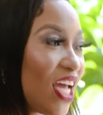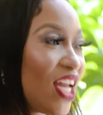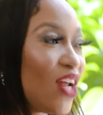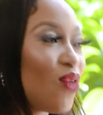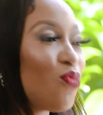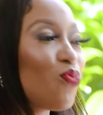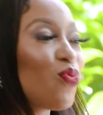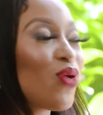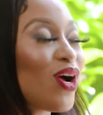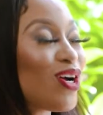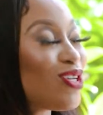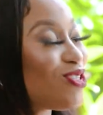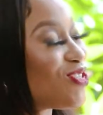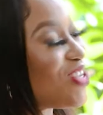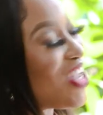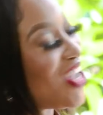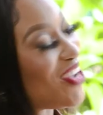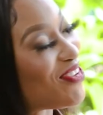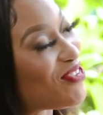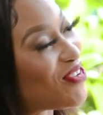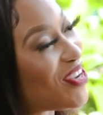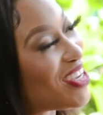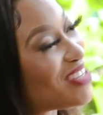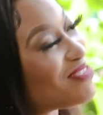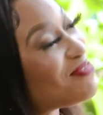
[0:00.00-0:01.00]
And I'm proud to
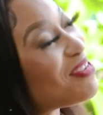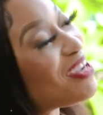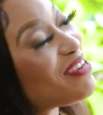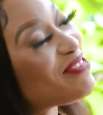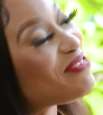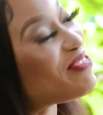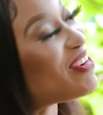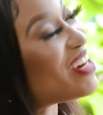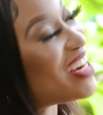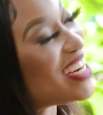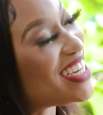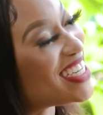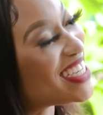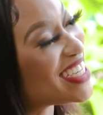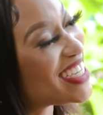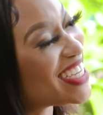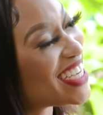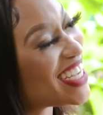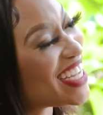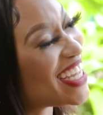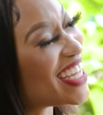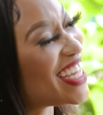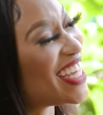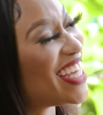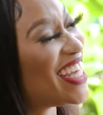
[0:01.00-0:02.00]
have you as my friend.
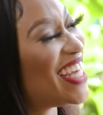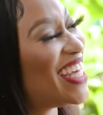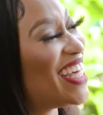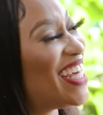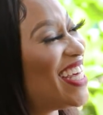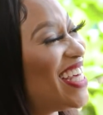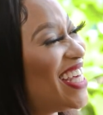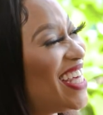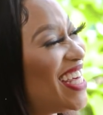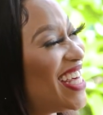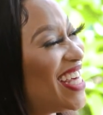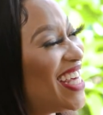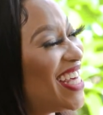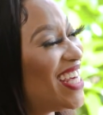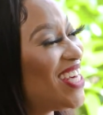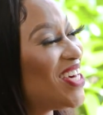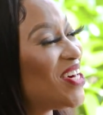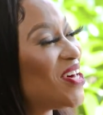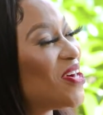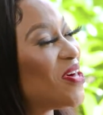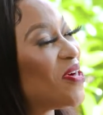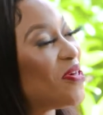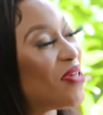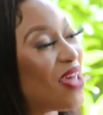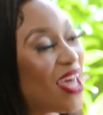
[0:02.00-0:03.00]

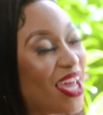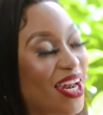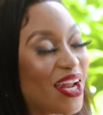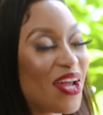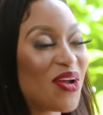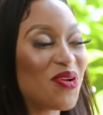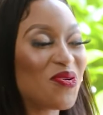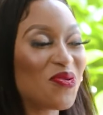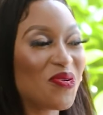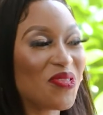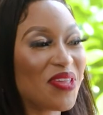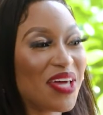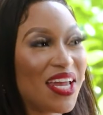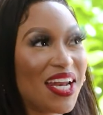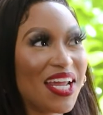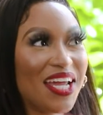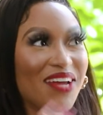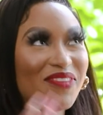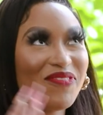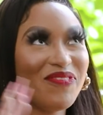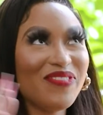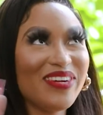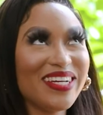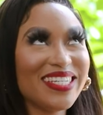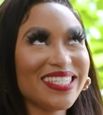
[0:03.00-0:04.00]
And I know that
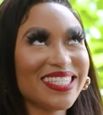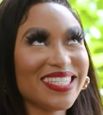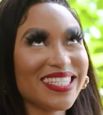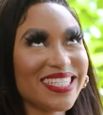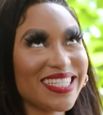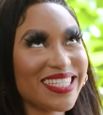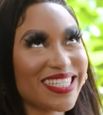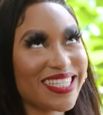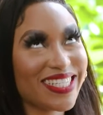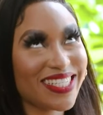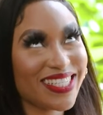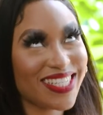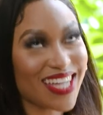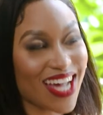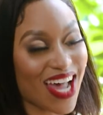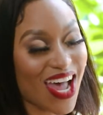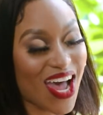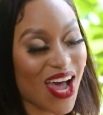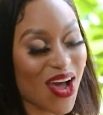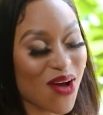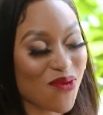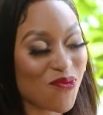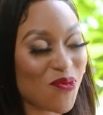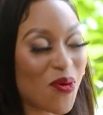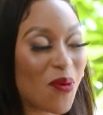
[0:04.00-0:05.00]
every single
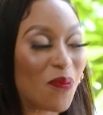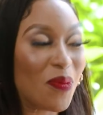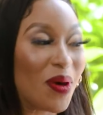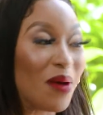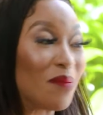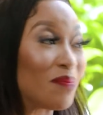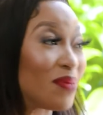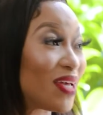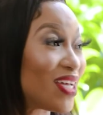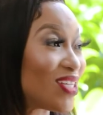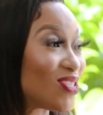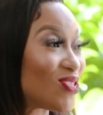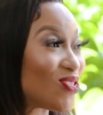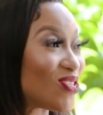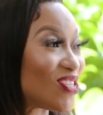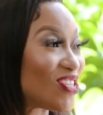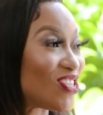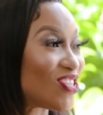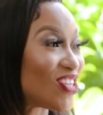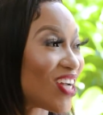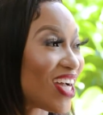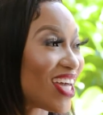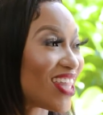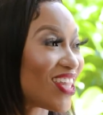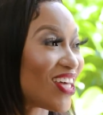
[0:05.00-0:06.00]
time we bump into
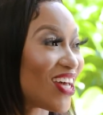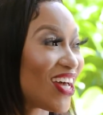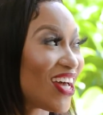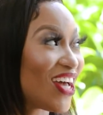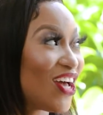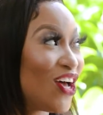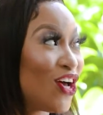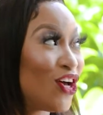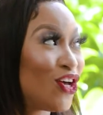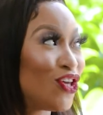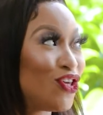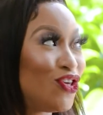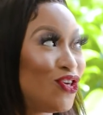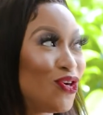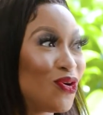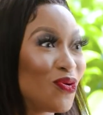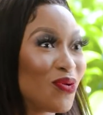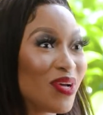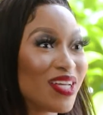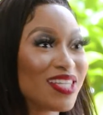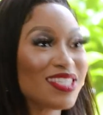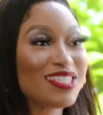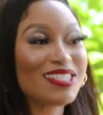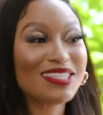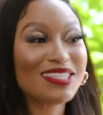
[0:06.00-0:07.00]
each other, you